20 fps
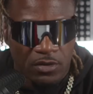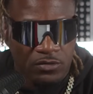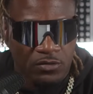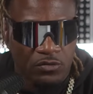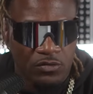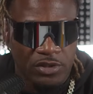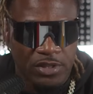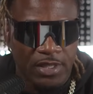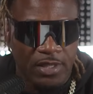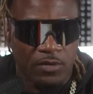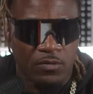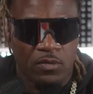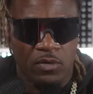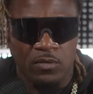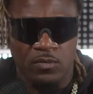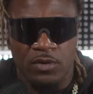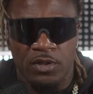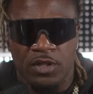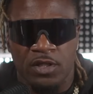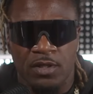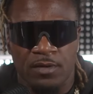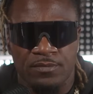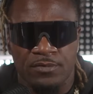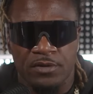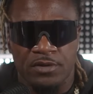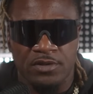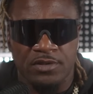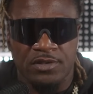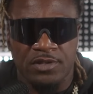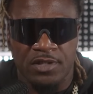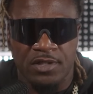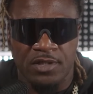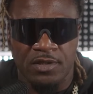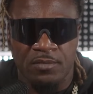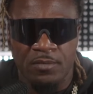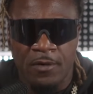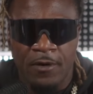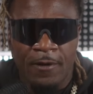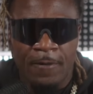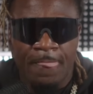through Saquon when it comes to this team.
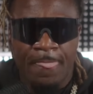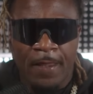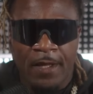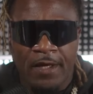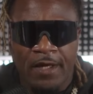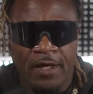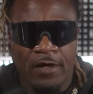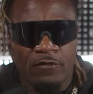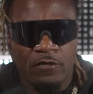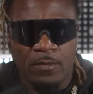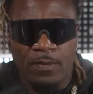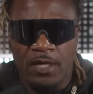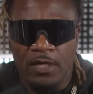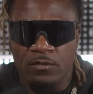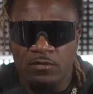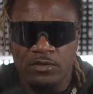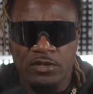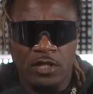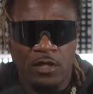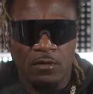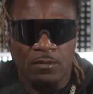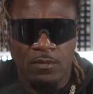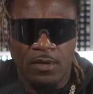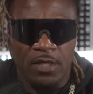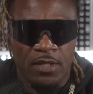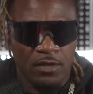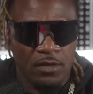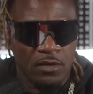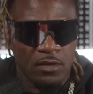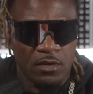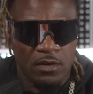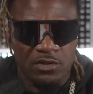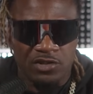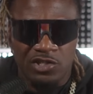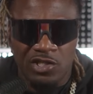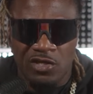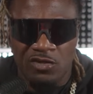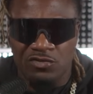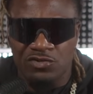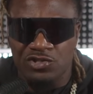Everybody was talking about uh,
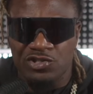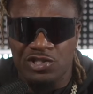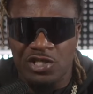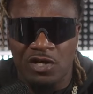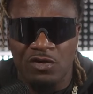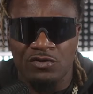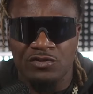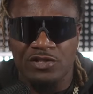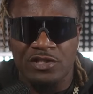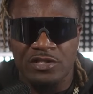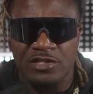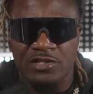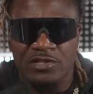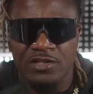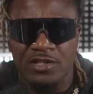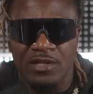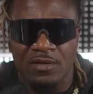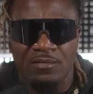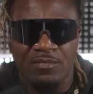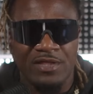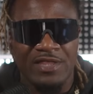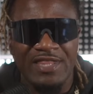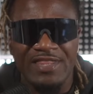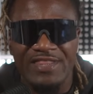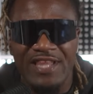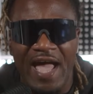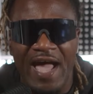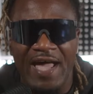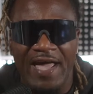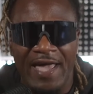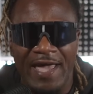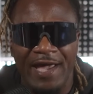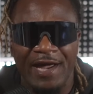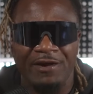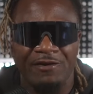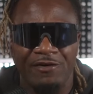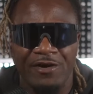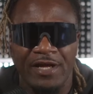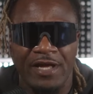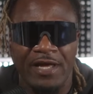Jones. Jones is not
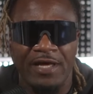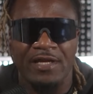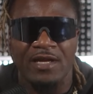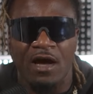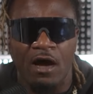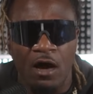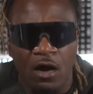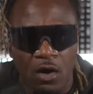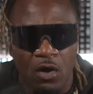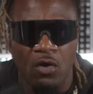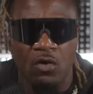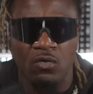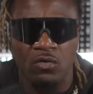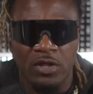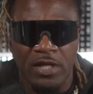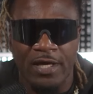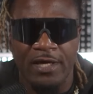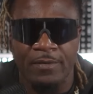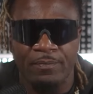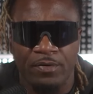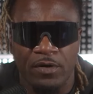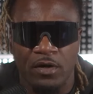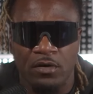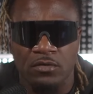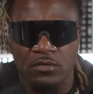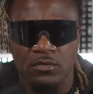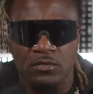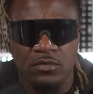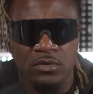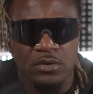accurate at all. Like, bro,